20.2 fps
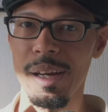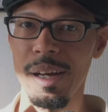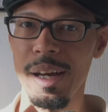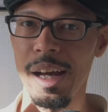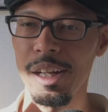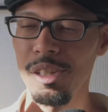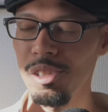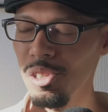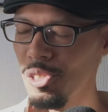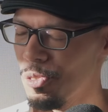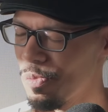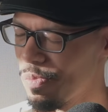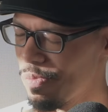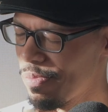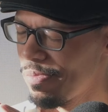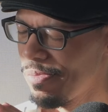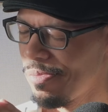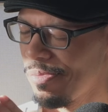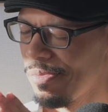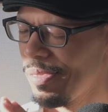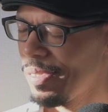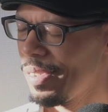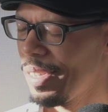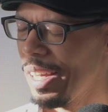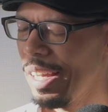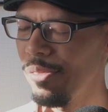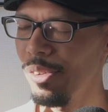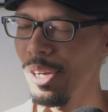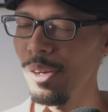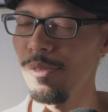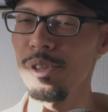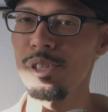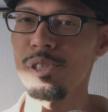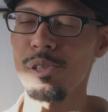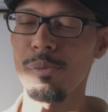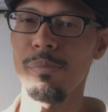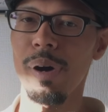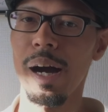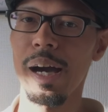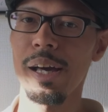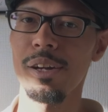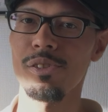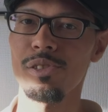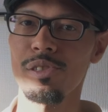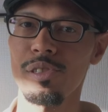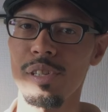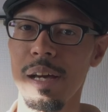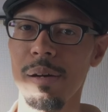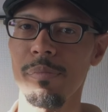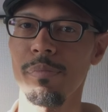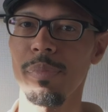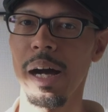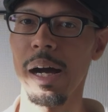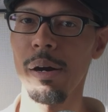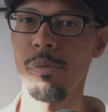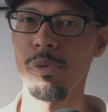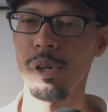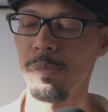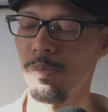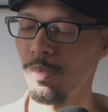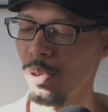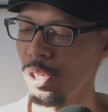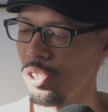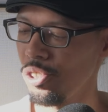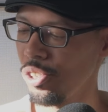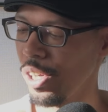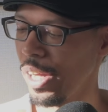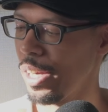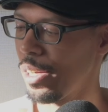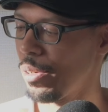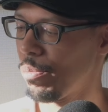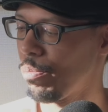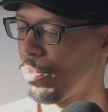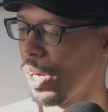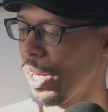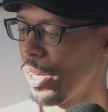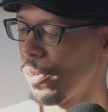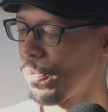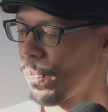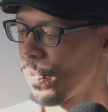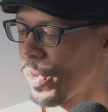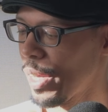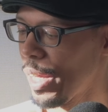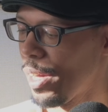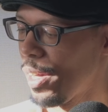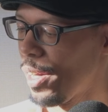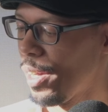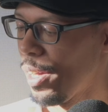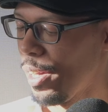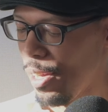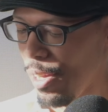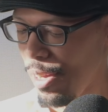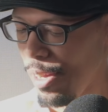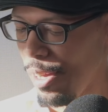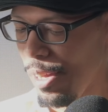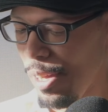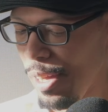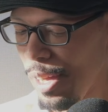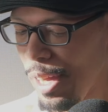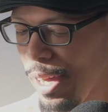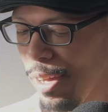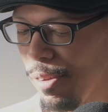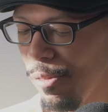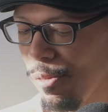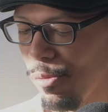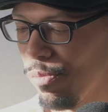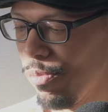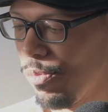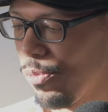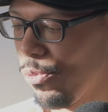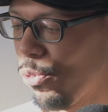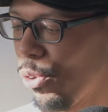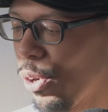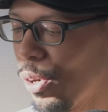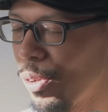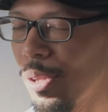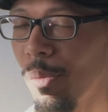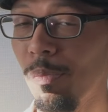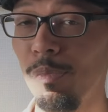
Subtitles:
and just even if it's a minor step, I would appreciate it. But for the